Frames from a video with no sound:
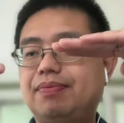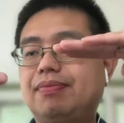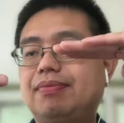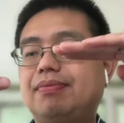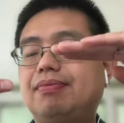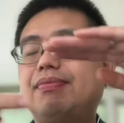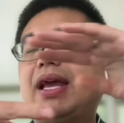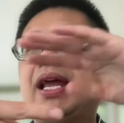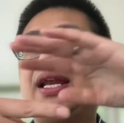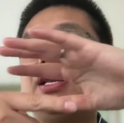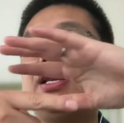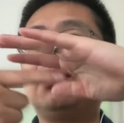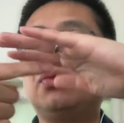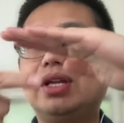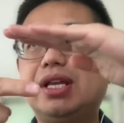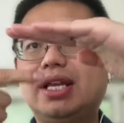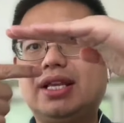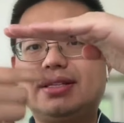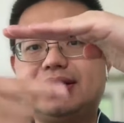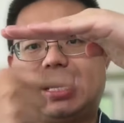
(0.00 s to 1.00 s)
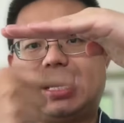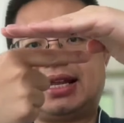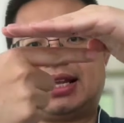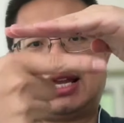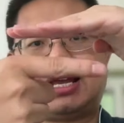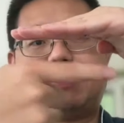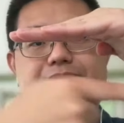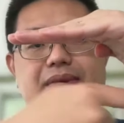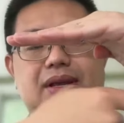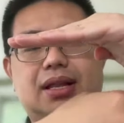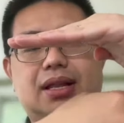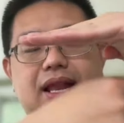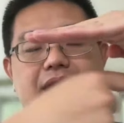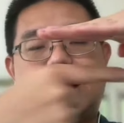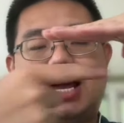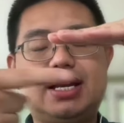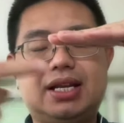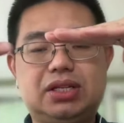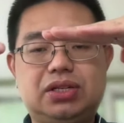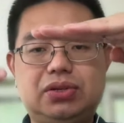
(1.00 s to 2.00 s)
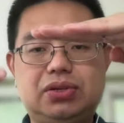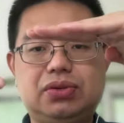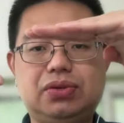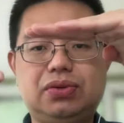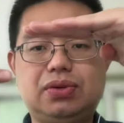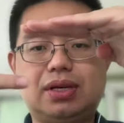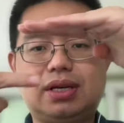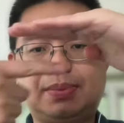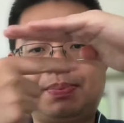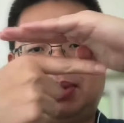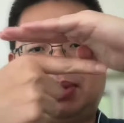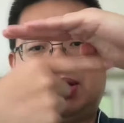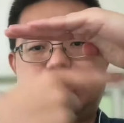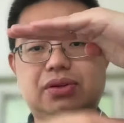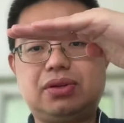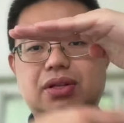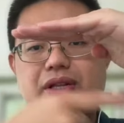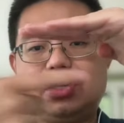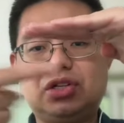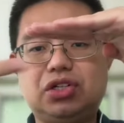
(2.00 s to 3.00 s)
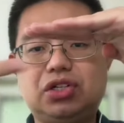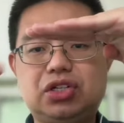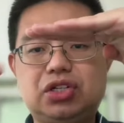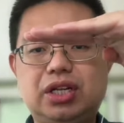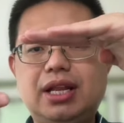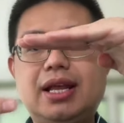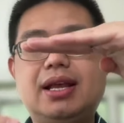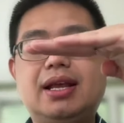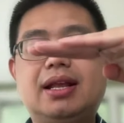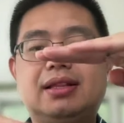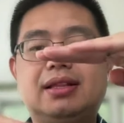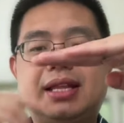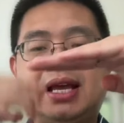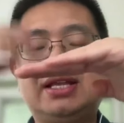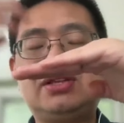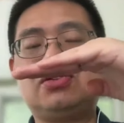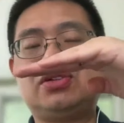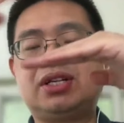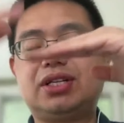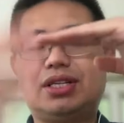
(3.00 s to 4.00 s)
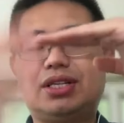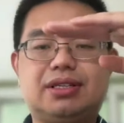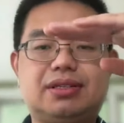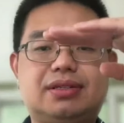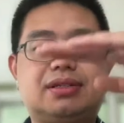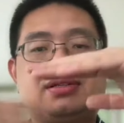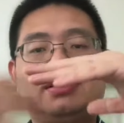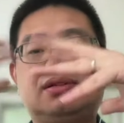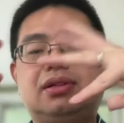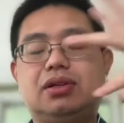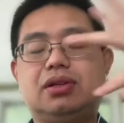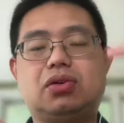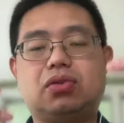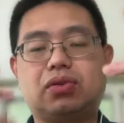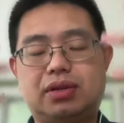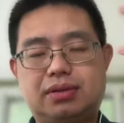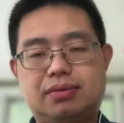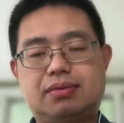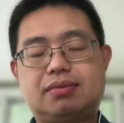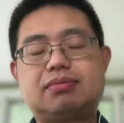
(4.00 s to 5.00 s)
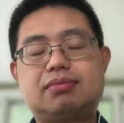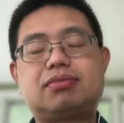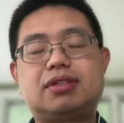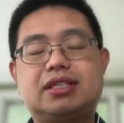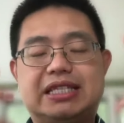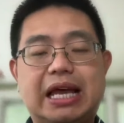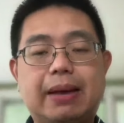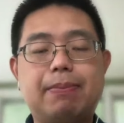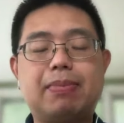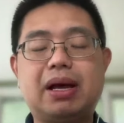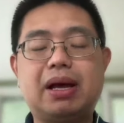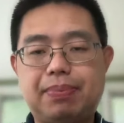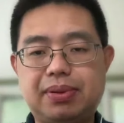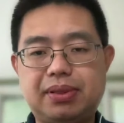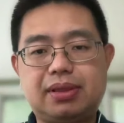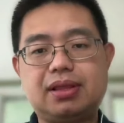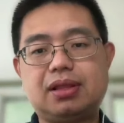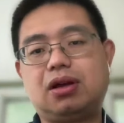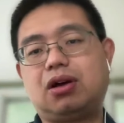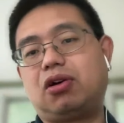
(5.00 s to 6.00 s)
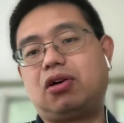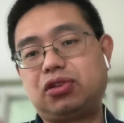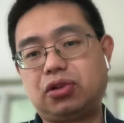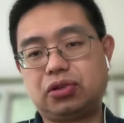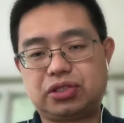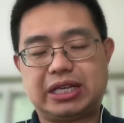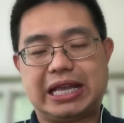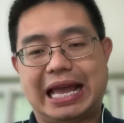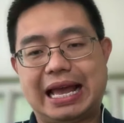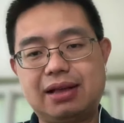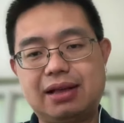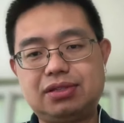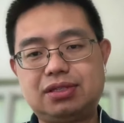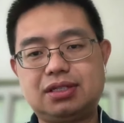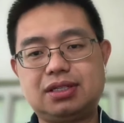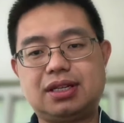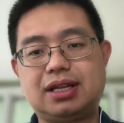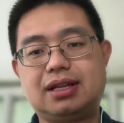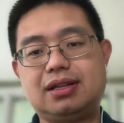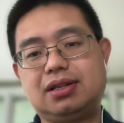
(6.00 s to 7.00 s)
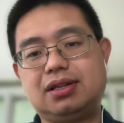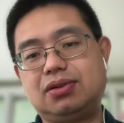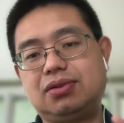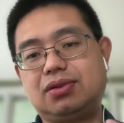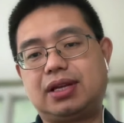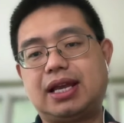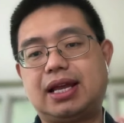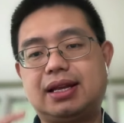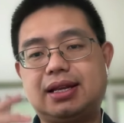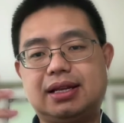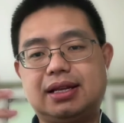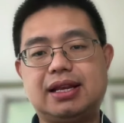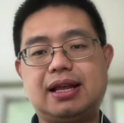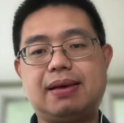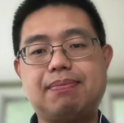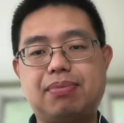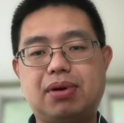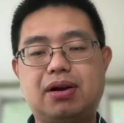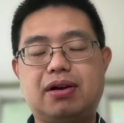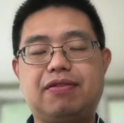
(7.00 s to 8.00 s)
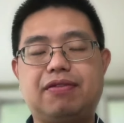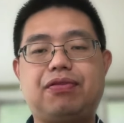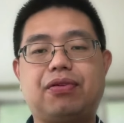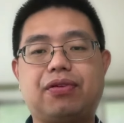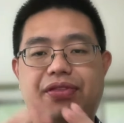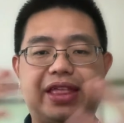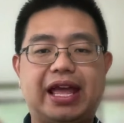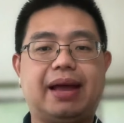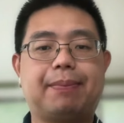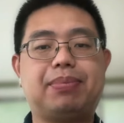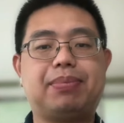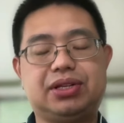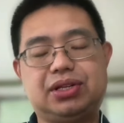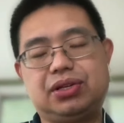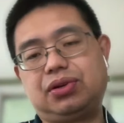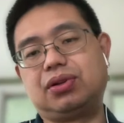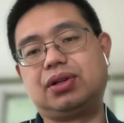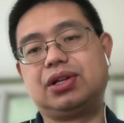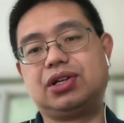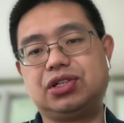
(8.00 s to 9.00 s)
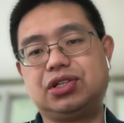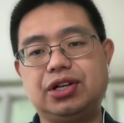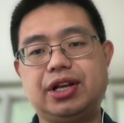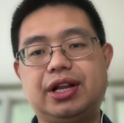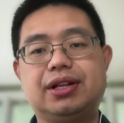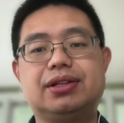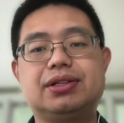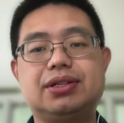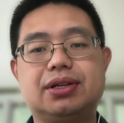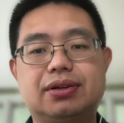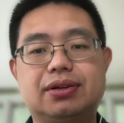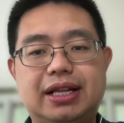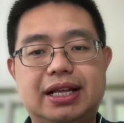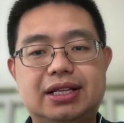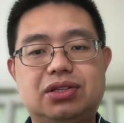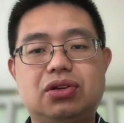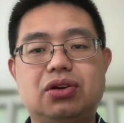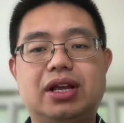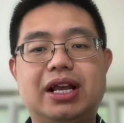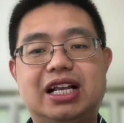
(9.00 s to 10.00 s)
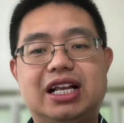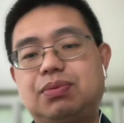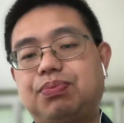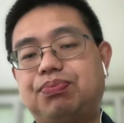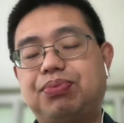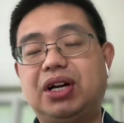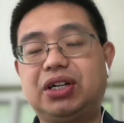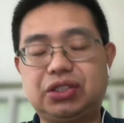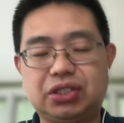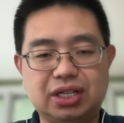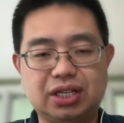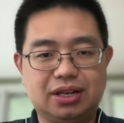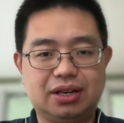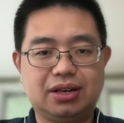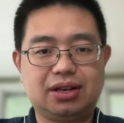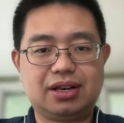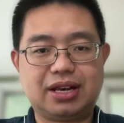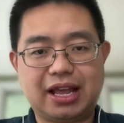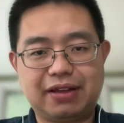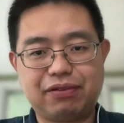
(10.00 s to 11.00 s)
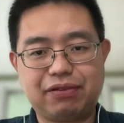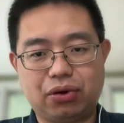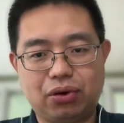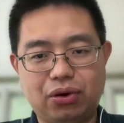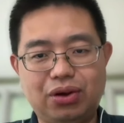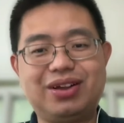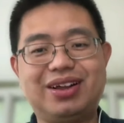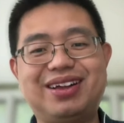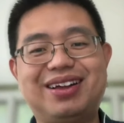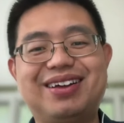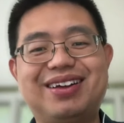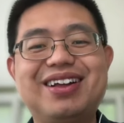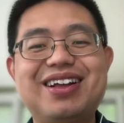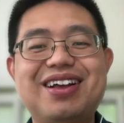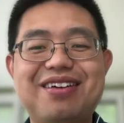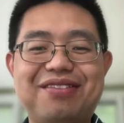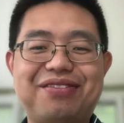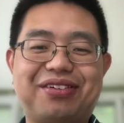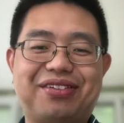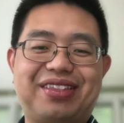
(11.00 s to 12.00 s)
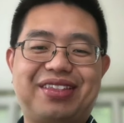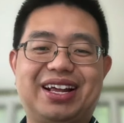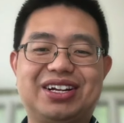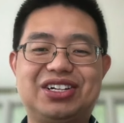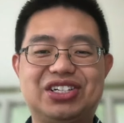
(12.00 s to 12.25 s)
reads that can be aligned to a particular gene, then you just sum up all those counts, then you get the number for that particular gene. So that's your expression level for that